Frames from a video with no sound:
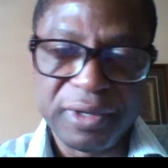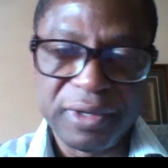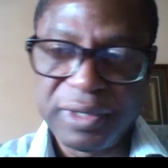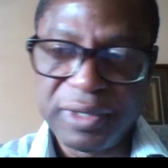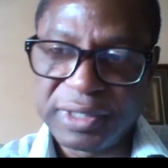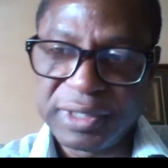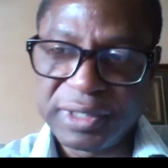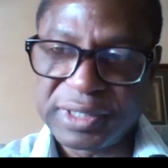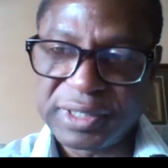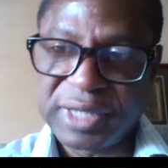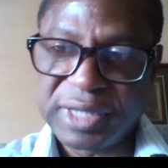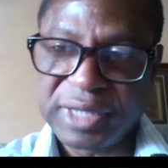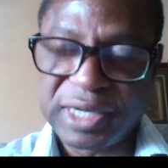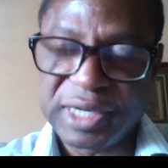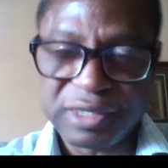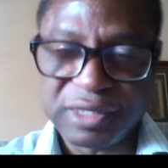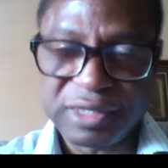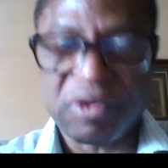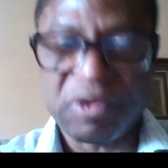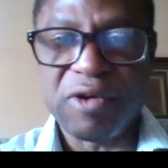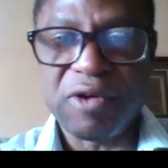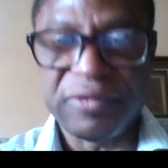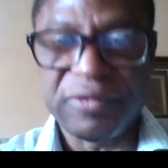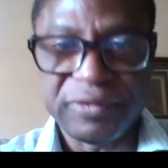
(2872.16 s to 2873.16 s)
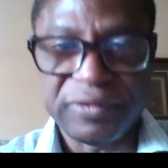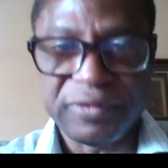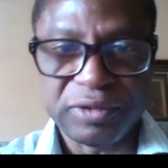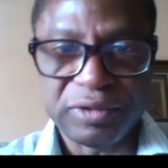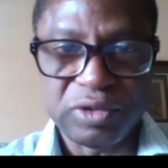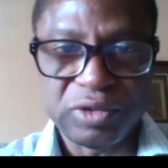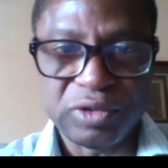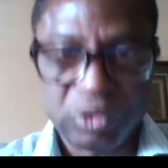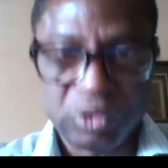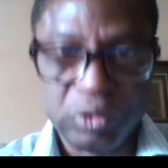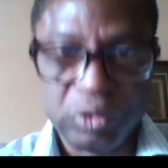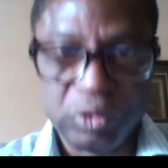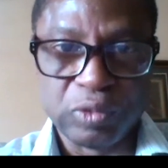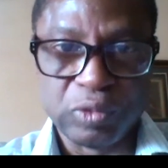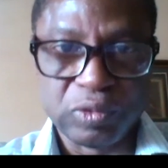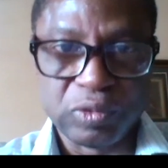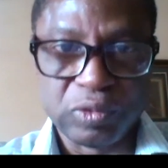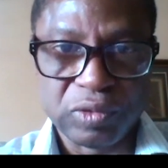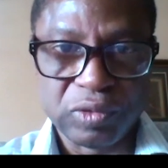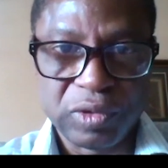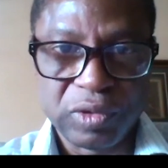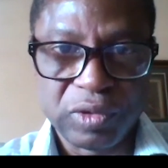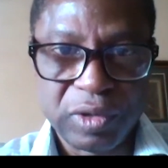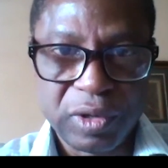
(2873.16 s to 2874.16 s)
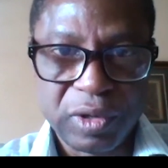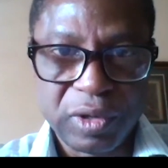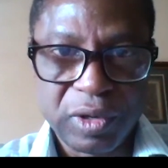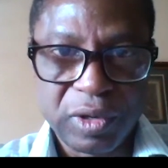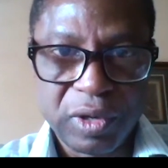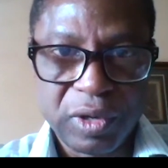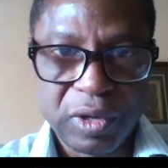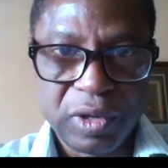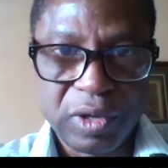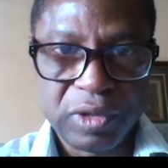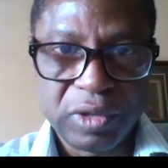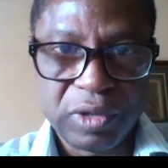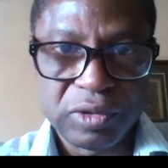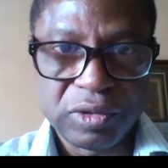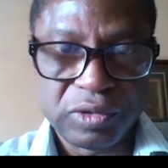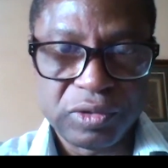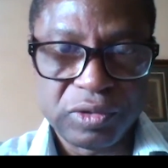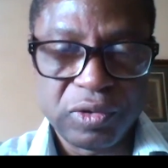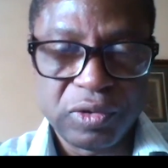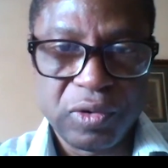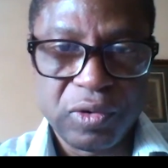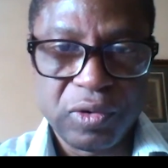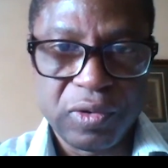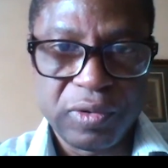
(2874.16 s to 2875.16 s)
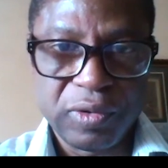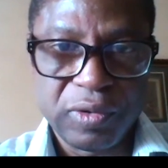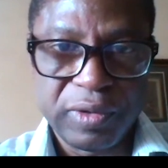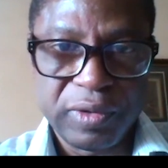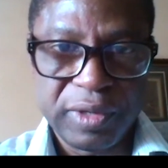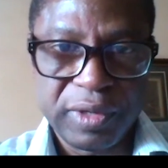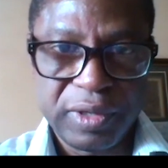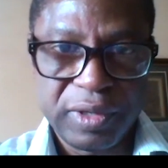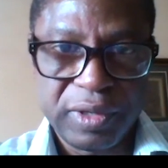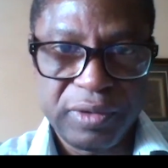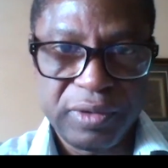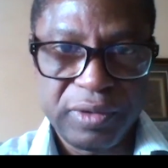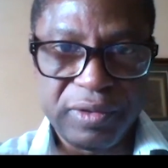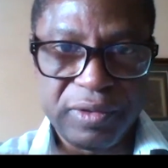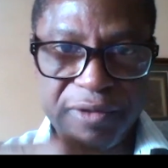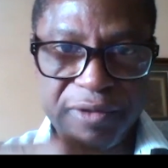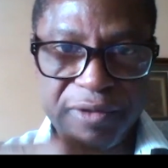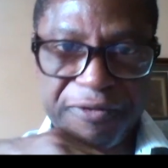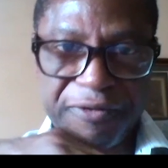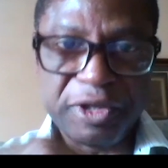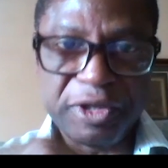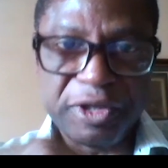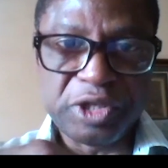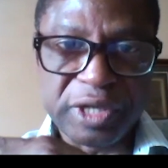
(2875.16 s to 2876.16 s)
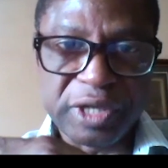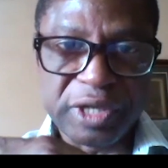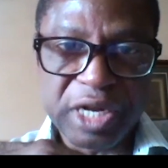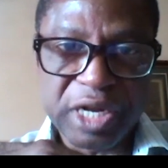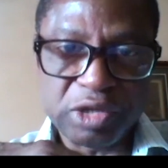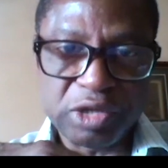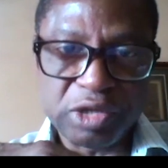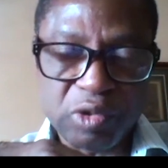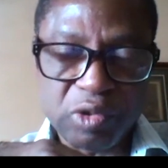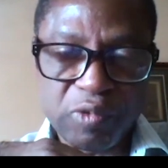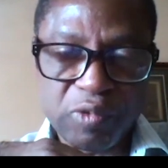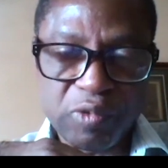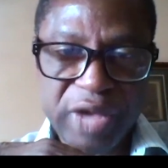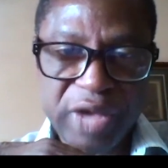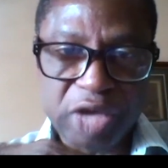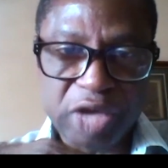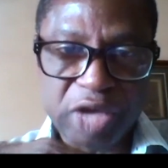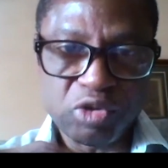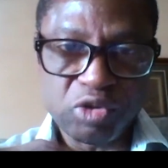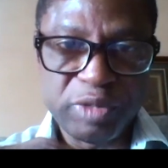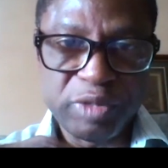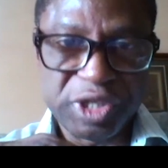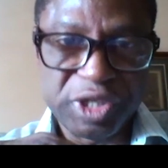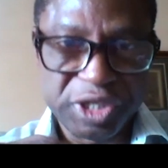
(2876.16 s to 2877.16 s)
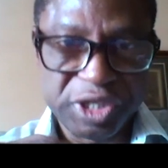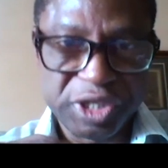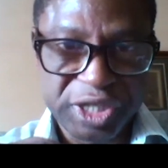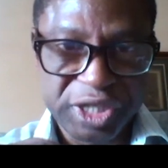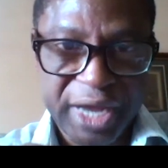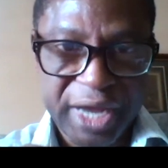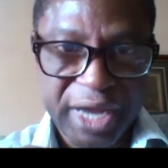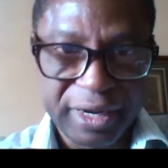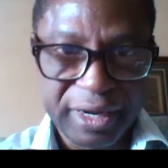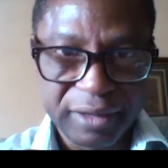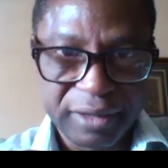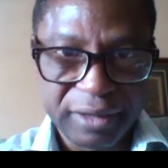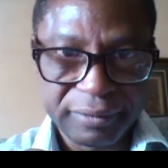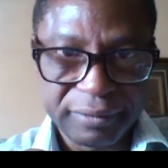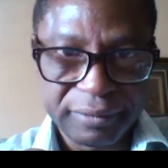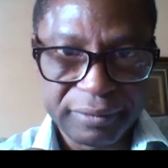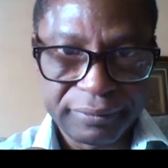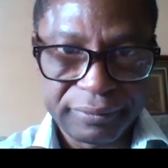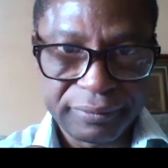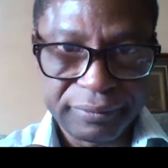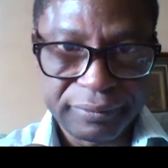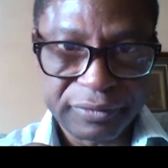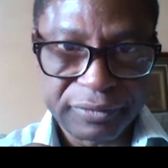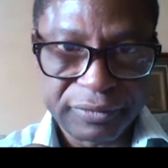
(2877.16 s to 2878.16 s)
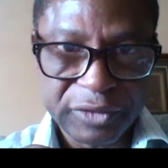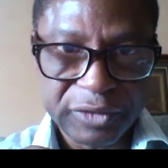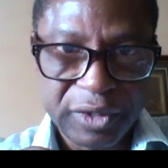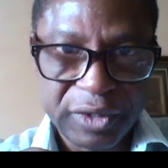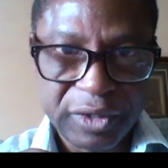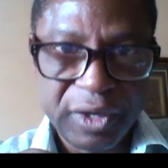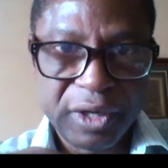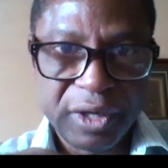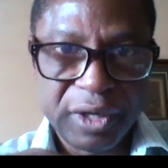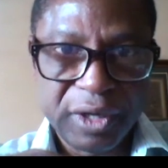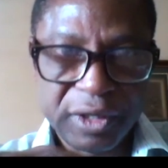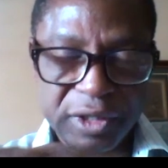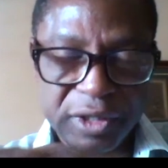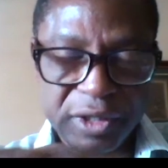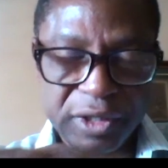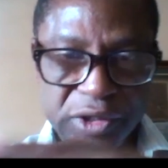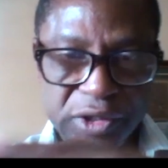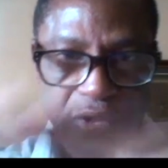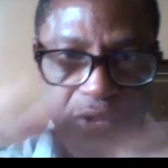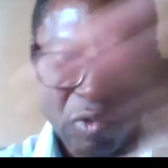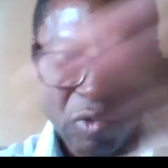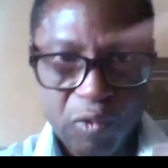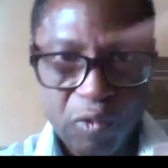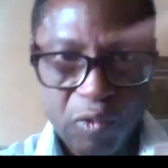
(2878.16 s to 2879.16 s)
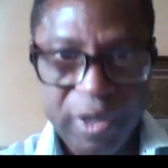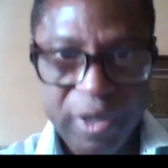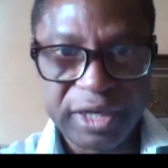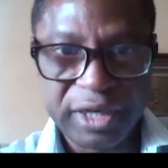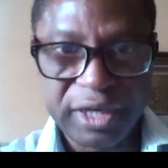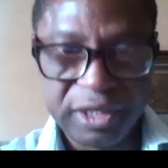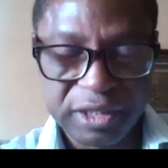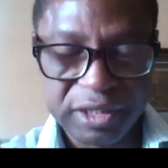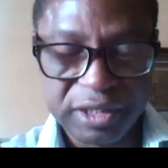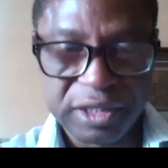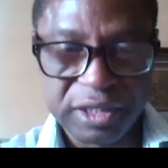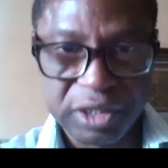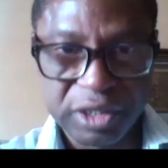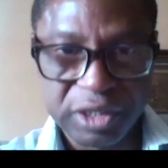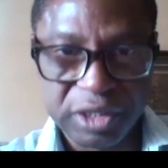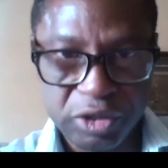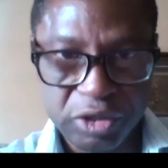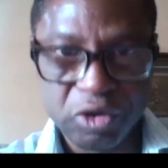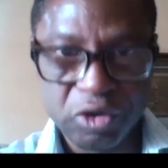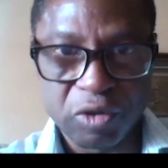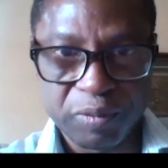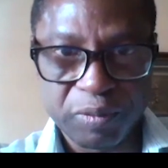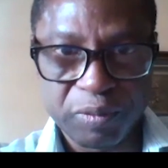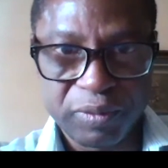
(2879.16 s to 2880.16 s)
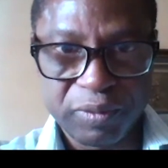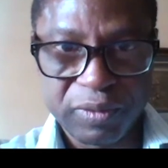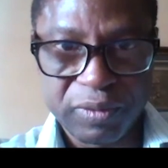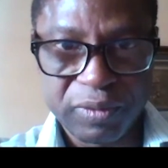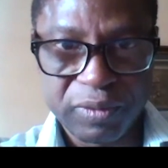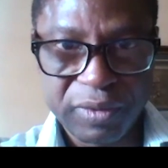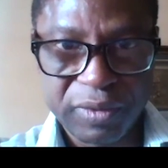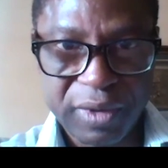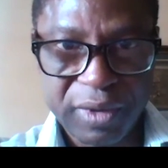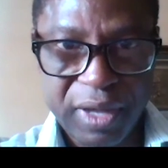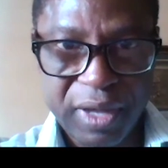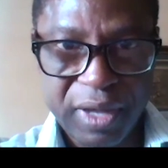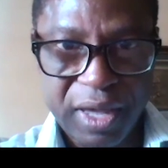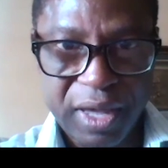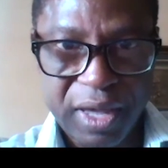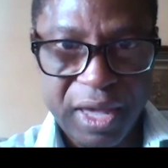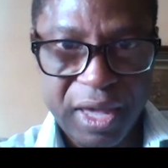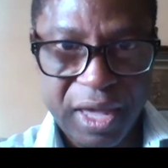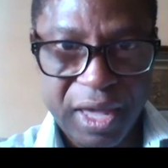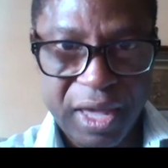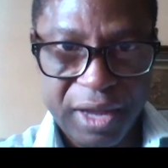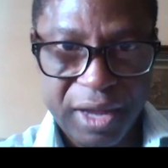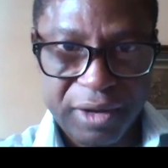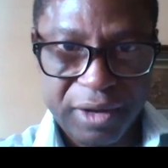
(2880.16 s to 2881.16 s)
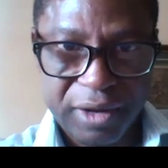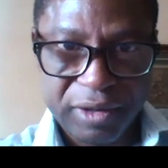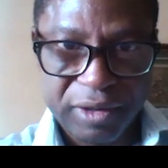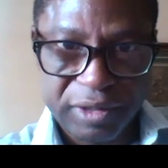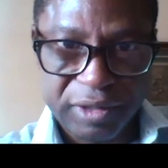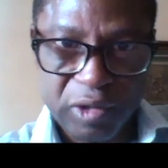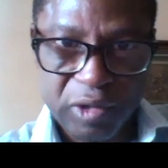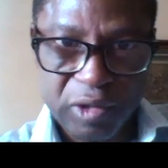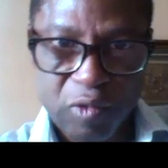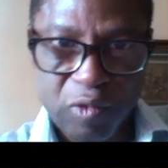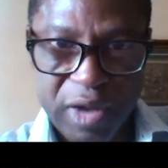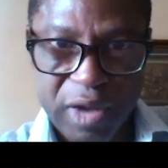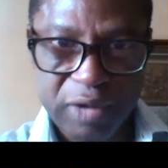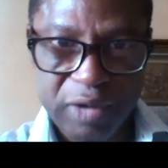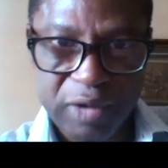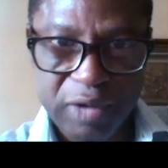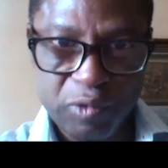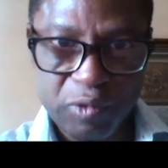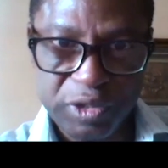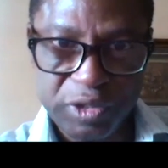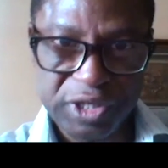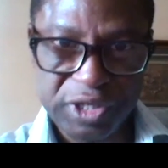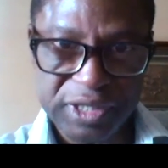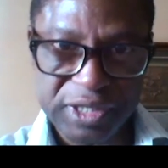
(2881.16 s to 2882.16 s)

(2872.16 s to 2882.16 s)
SARS-CoV-2. So the first generation we assume is in China. The second one is in Europe. And the third one, which is